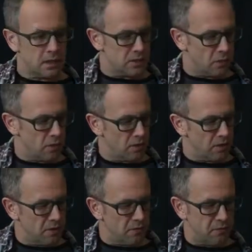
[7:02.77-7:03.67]
So
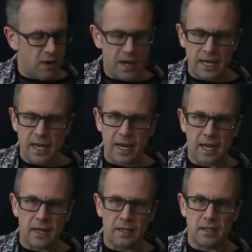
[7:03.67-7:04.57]
the fretting
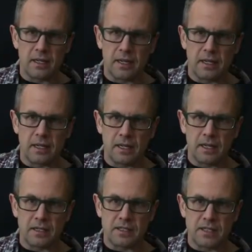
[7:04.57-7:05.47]
hand, and
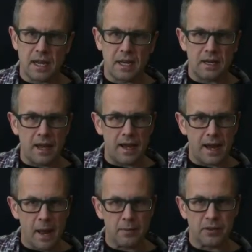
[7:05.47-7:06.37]
it's not an
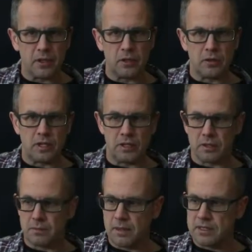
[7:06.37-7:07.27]
absolute
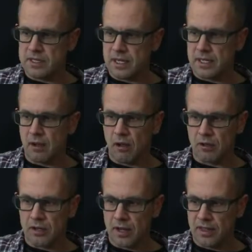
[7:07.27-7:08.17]
here. I'm not saying
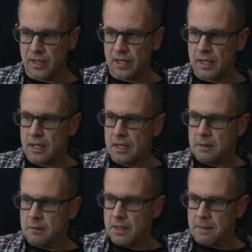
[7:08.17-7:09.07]
all or nothing,
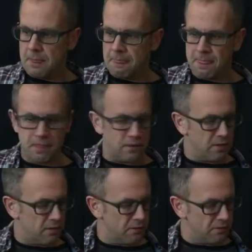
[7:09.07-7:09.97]
but the
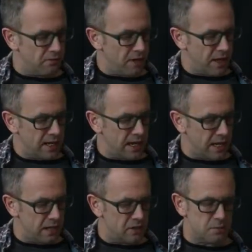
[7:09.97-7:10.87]
fretting
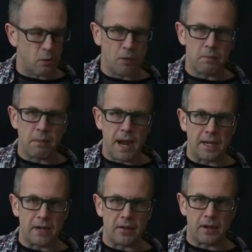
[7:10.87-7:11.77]
hand is more
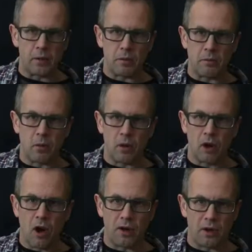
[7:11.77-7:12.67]
binary or more
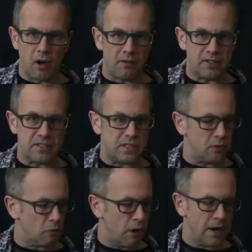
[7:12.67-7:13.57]
on and off. It's
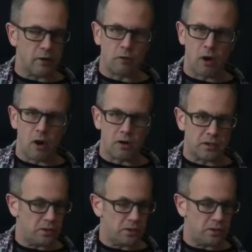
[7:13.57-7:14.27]
either right or wrong.